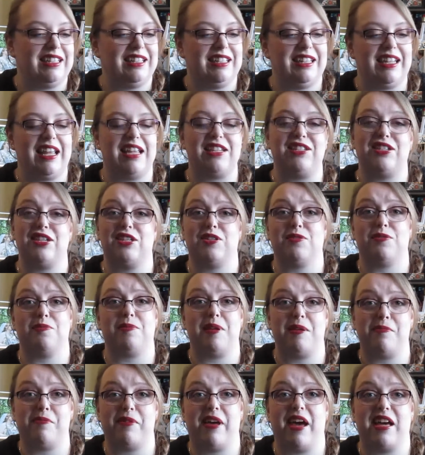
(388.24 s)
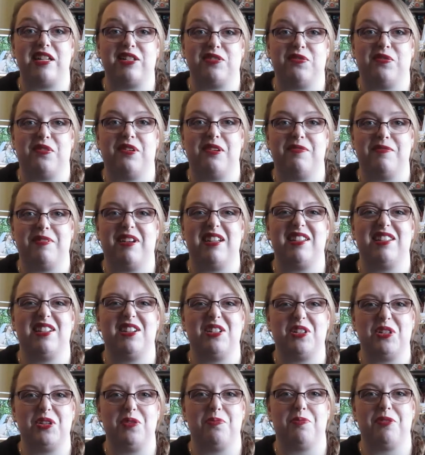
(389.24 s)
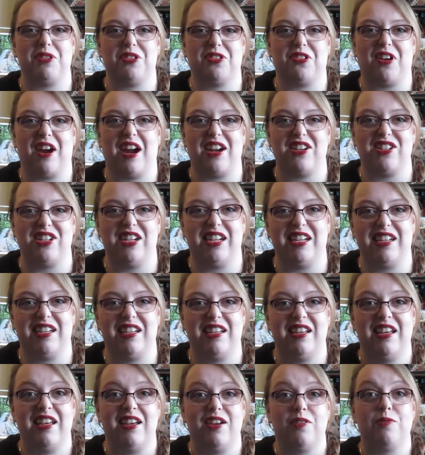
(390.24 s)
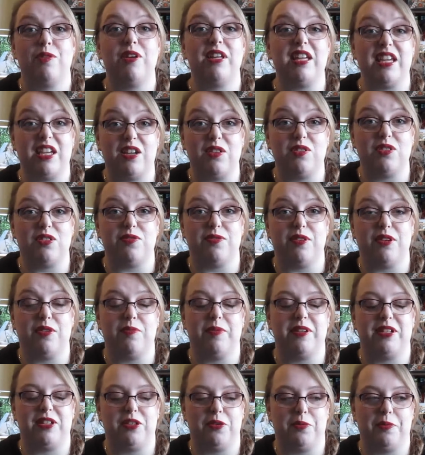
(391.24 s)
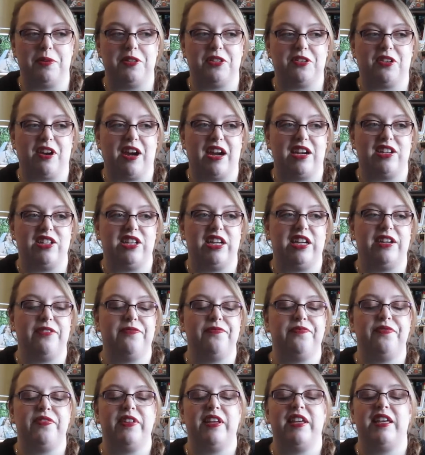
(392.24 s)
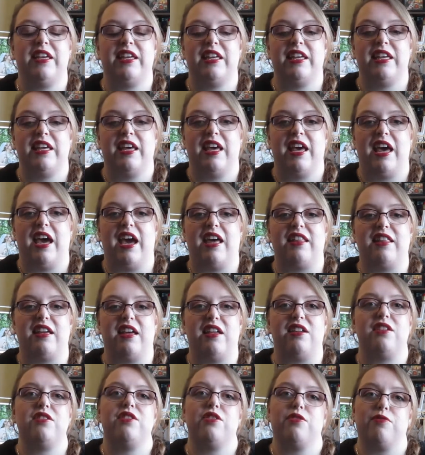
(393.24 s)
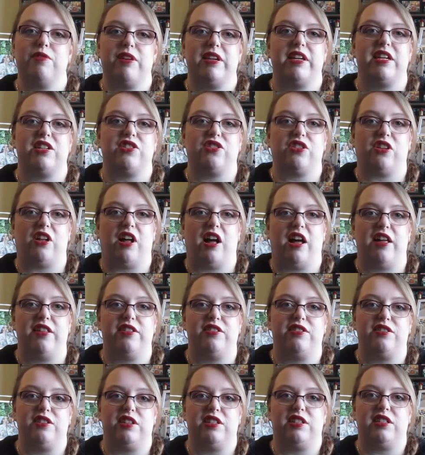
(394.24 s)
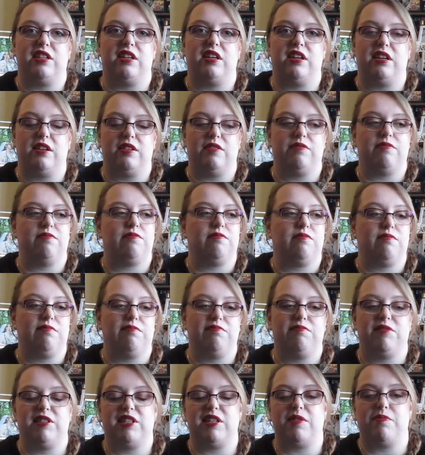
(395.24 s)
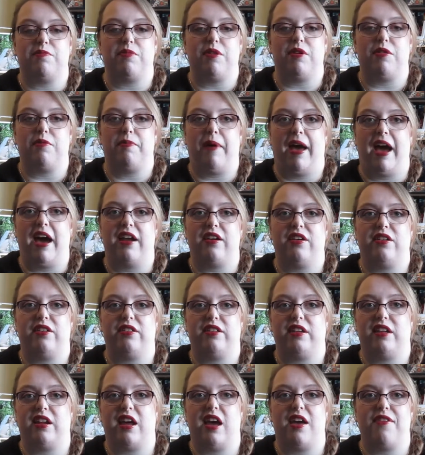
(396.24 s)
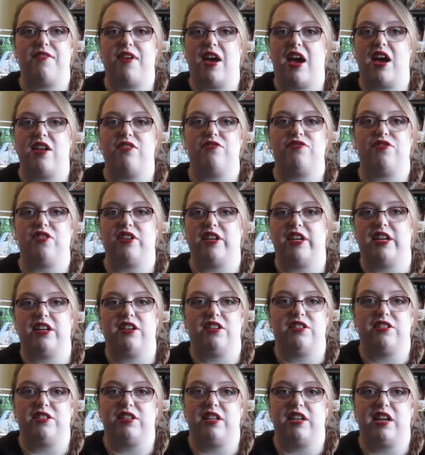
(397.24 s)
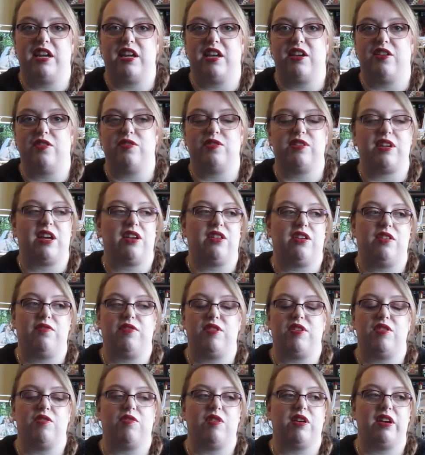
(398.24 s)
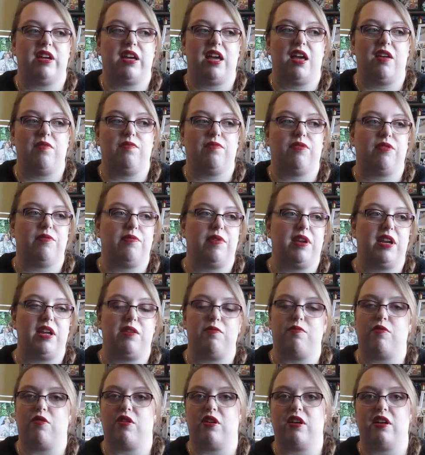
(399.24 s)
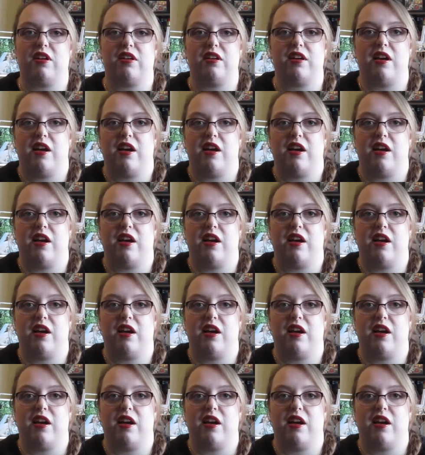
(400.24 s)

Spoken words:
that's just when people ask for them because they're super scratchy. Really useful, but super scratchy. And then 3 dishcloths, just a simple pattern that I've had for years that I use. I don't even know where it came from anymore.